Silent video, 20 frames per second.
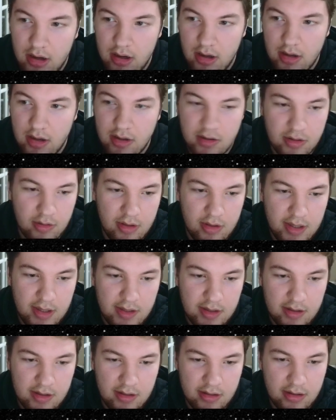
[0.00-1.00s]
So
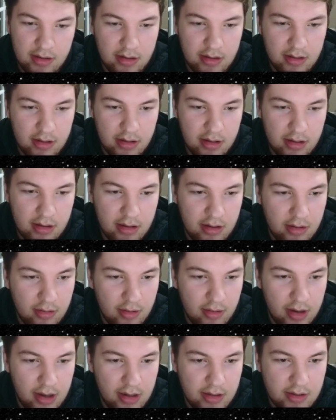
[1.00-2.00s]
this
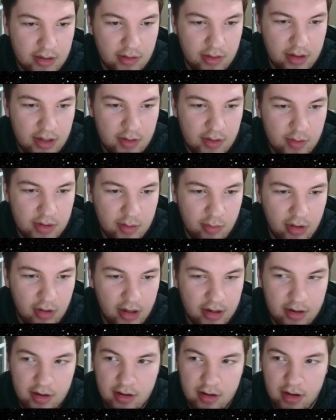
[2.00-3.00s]
was a
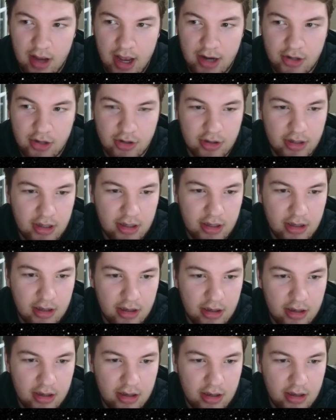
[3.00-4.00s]
blunder, actually.
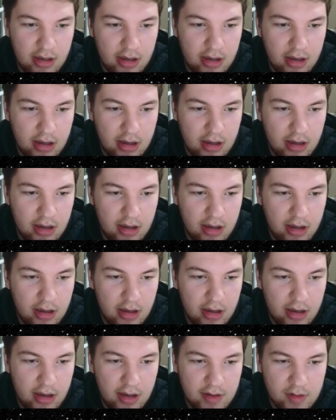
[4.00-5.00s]

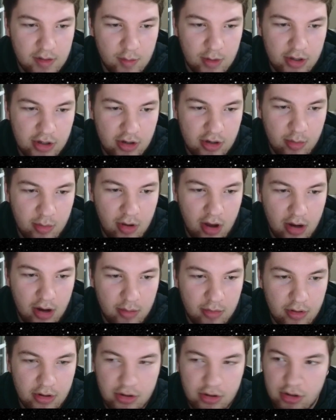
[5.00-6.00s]
His original pawn
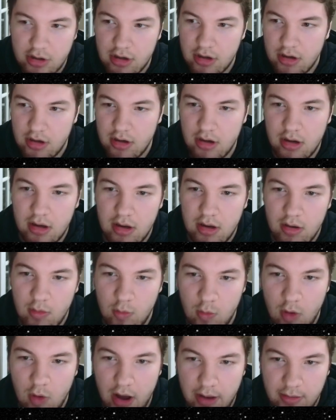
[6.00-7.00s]
push.
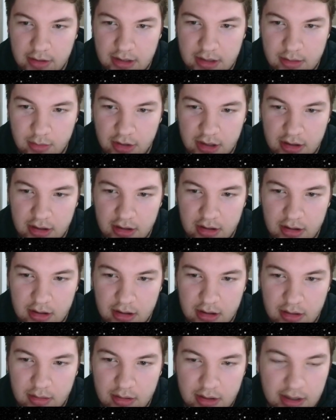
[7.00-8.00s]
Why was it a blunder?
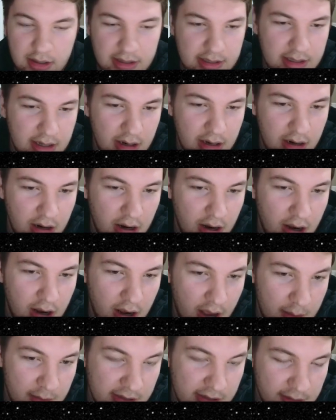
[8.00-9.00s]
Because
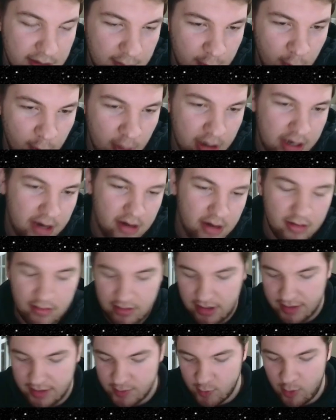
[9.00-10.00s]
I missed the fork here.
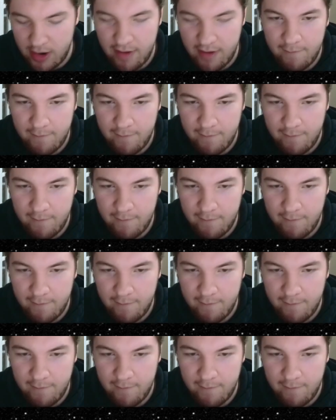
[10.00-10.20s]
That's why.